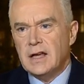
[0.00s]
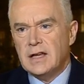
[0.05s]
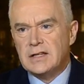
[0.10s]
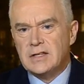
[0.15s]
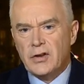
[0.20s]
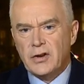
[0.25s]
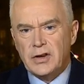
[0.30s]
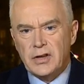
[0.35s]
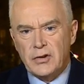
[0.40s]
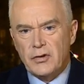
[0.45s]

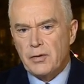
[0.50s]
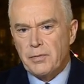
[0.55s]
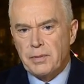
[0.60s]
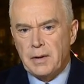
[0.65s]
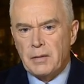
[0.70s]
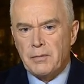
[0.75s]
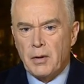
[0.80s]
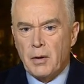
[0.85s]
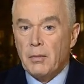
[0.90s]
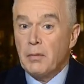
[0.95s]
It's not a
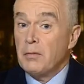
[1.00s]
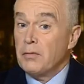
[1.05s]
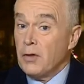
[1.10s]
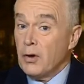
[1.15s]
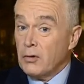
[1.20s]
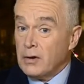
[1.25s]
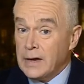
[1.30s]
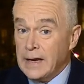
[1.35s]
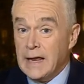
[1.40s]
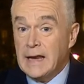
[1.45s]
European
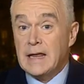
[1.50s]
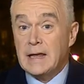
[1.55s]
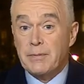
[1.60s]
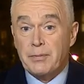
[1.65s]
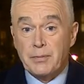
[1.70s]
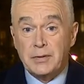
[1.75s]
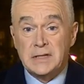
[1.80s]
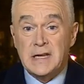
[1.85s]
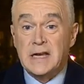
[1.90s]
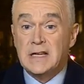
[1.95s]
problem, though
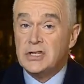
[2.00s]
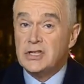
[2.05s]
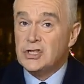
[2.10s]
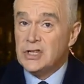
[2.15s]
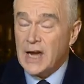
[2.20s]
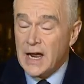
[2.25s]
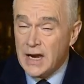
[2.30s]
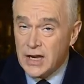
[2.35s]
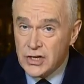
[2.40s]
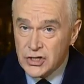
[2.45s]
clearly it
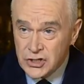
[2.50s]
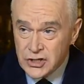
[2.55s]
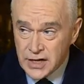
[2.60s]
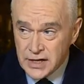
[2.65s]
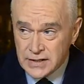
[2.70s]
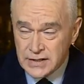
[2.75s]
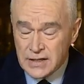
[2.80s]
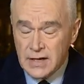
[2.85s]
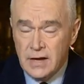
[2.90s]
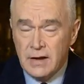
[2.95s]
presents
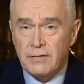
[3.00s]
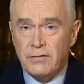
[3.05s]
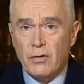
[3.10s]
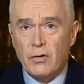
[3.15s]
challenges